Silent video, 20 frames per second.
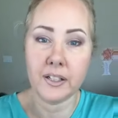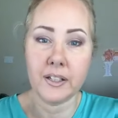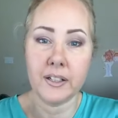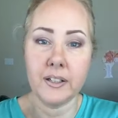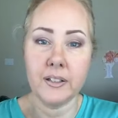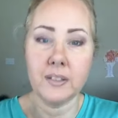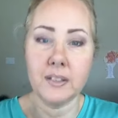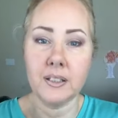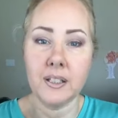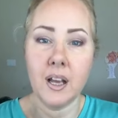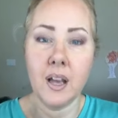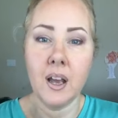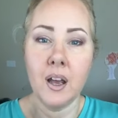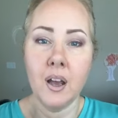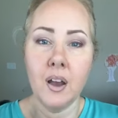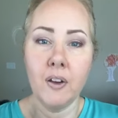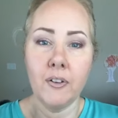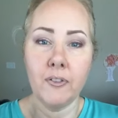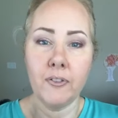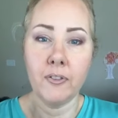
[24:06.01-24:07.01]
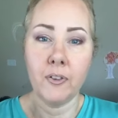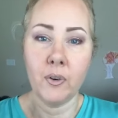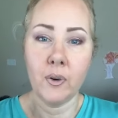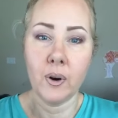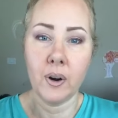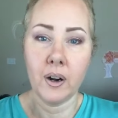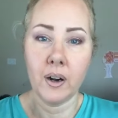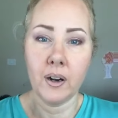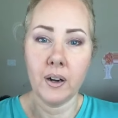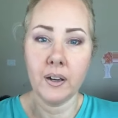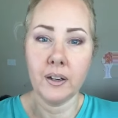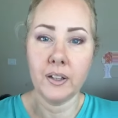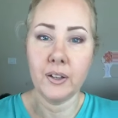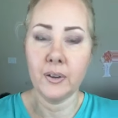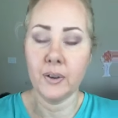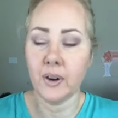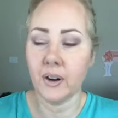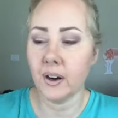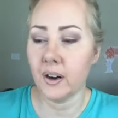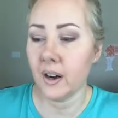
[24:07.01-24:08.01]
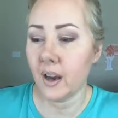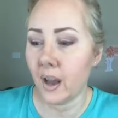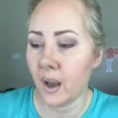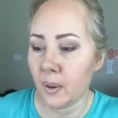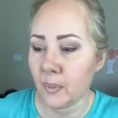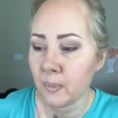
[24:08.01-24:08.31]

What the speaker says: to use for your